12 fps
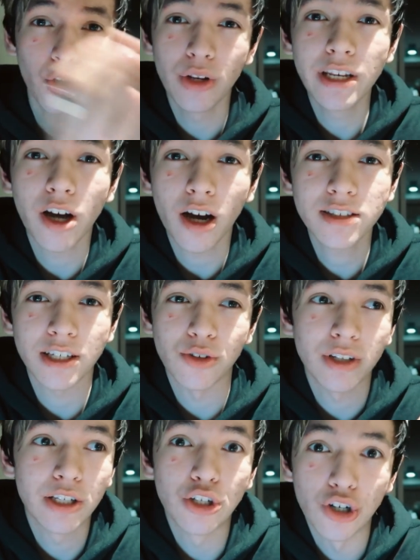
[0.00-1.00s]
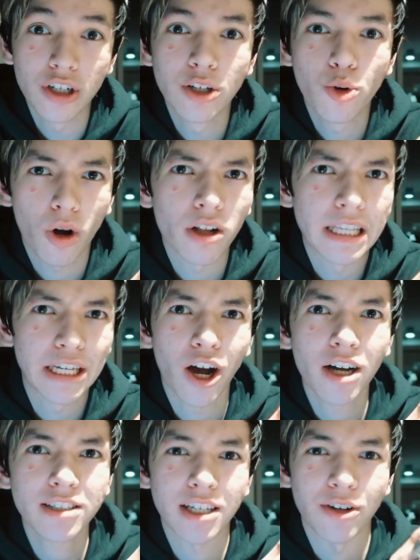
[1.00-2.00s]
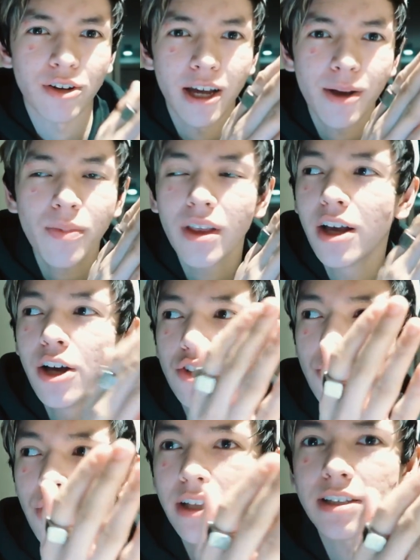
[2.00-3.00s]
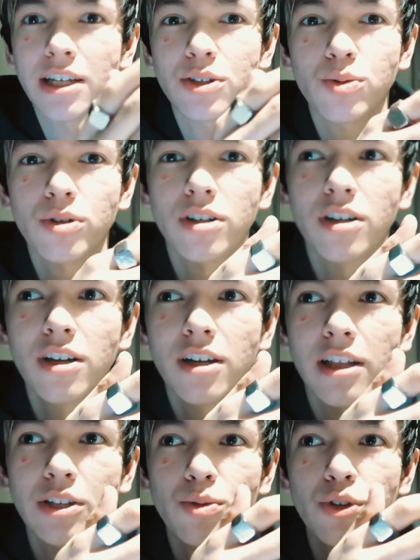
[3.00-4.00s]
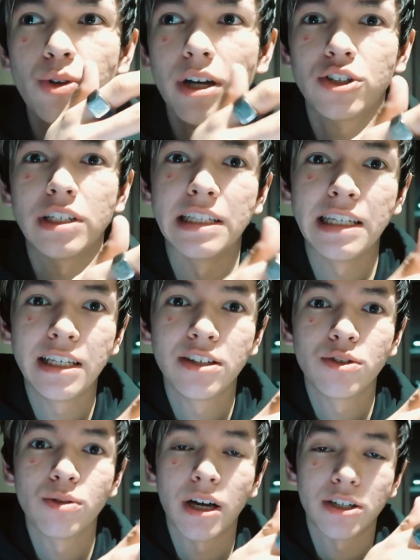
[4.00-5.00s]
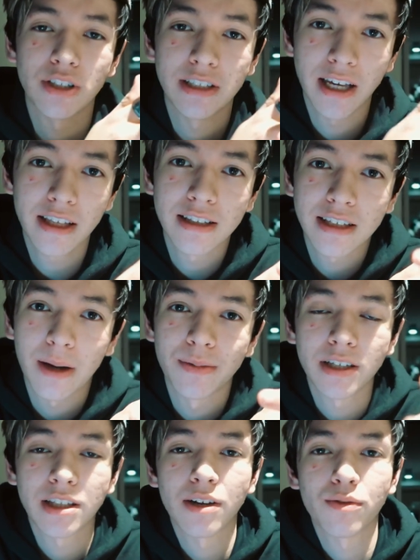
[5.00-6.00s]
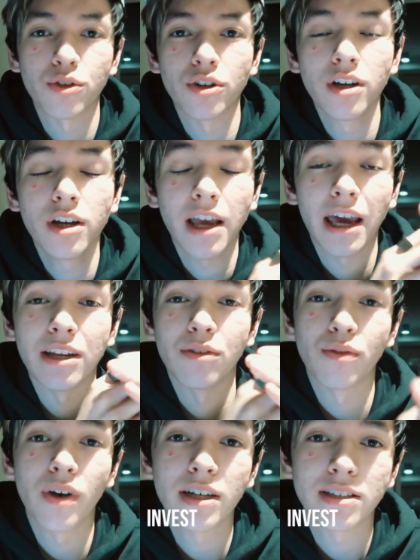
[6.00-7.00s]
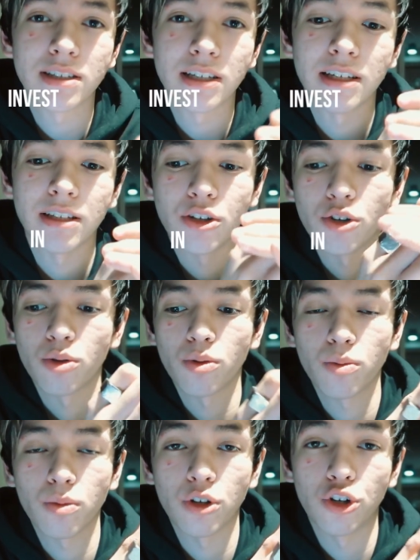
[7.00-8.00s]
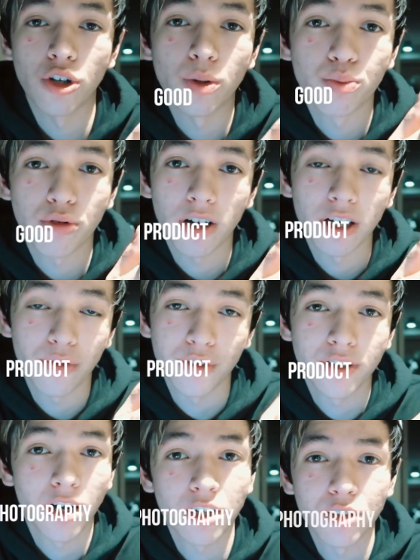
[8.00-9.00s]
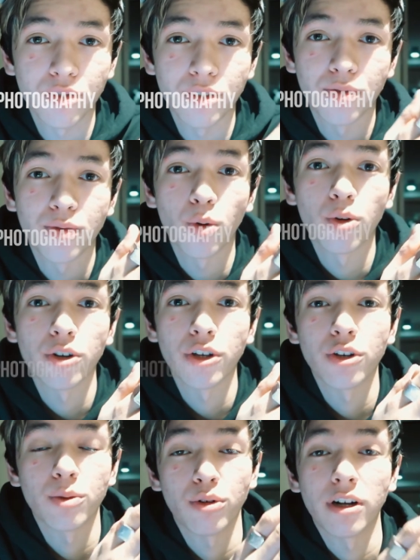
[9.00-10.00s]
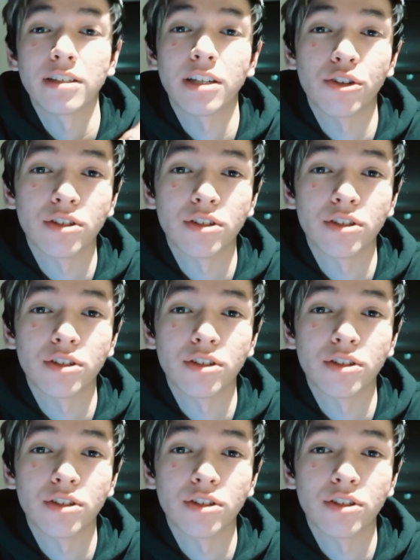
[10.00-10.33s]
you need content, you need good quality content, okay? So that's where you actually need to actually take the time, take the effort, and invest in, you know, good product photography for your products that